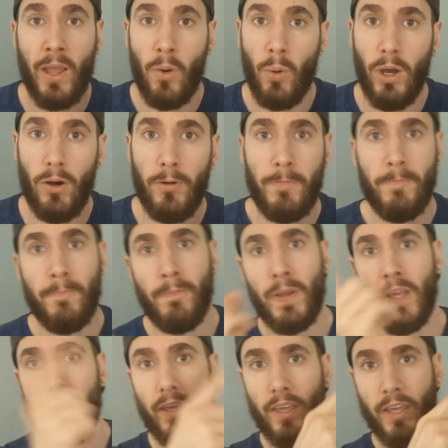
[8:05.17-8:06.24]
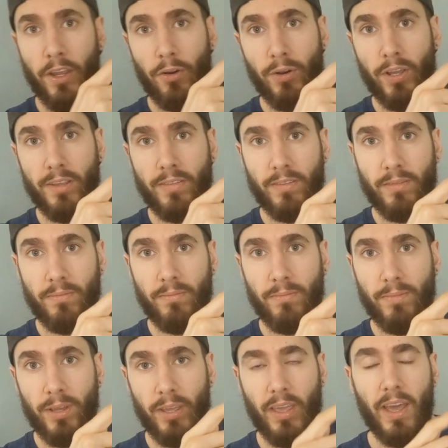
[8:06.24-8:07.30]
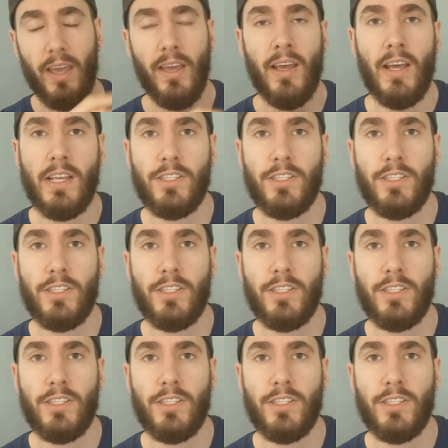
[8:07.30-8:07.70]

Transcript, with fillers: Well, here it is, okay?